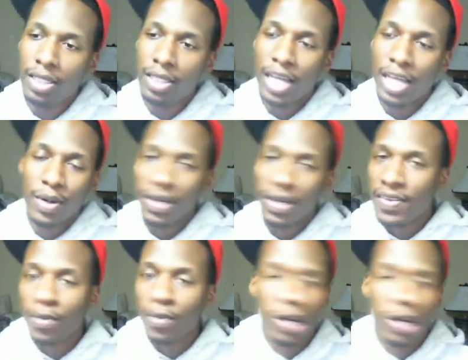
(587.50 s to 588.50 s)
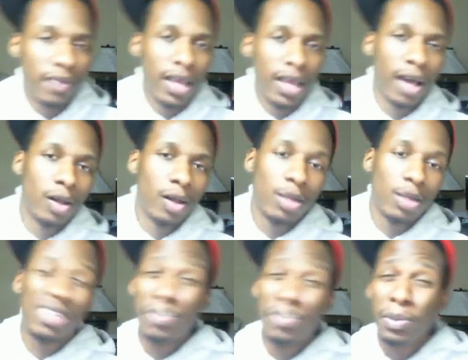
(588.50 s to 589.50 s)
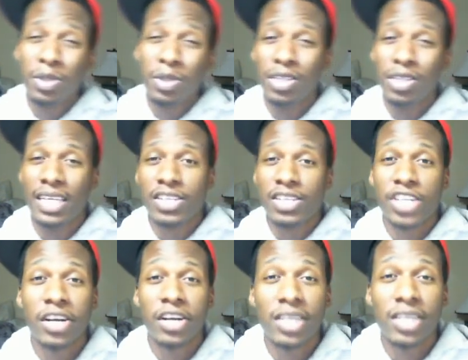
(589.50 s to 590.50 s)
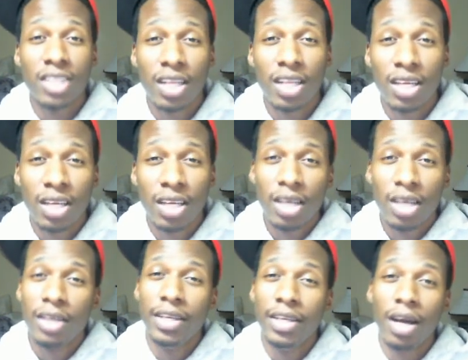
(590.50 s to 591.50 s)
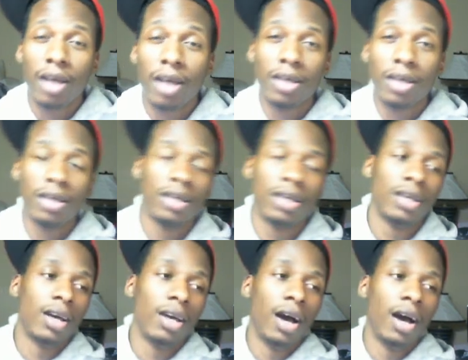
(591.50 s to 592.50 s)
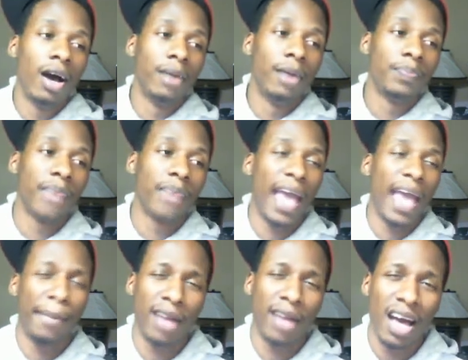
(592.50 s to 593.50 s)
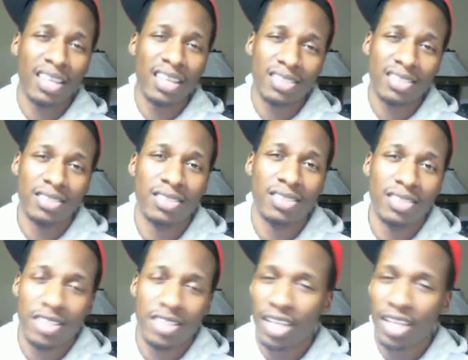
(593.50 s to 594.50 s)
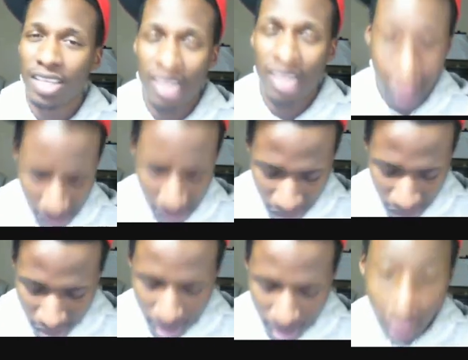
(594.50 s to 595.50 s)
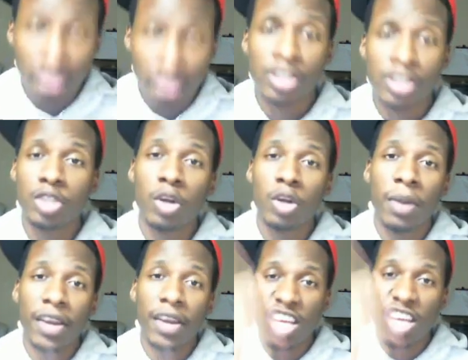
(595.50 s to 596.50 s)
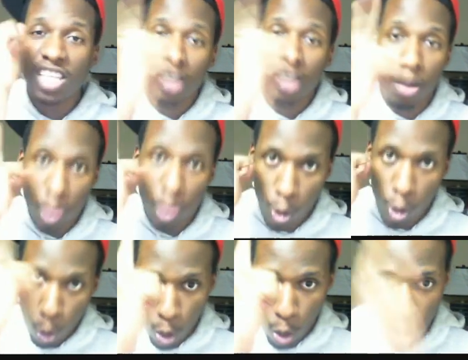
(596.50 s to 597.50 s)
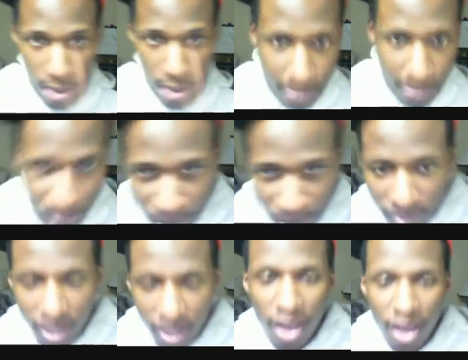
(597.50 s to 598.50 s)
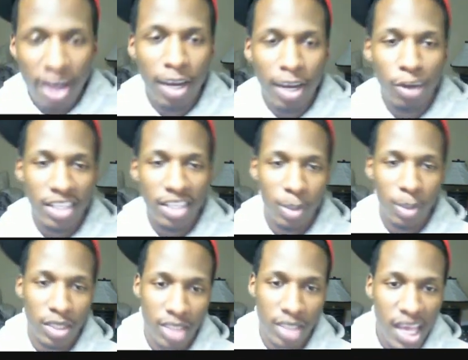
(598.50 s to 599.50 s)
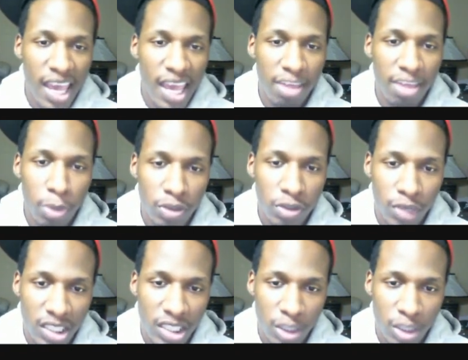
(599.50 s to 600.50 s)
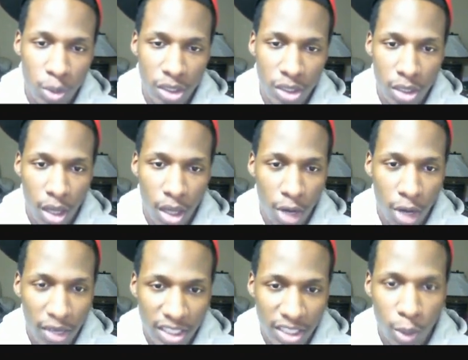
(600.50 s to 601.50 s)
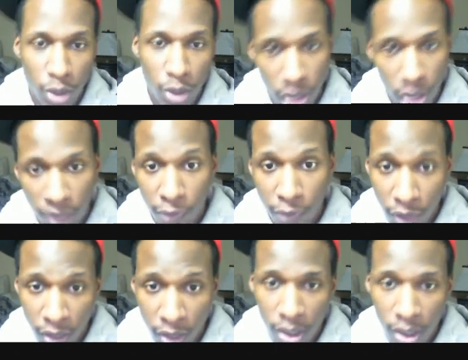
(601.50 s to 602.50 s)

Whatever the hell. People eat cherry jelly. Yuck. Apricot jelly. Yuck. Strawberry is number 1. Alright, now wrestling questions. If the moves in wrestling were done for real,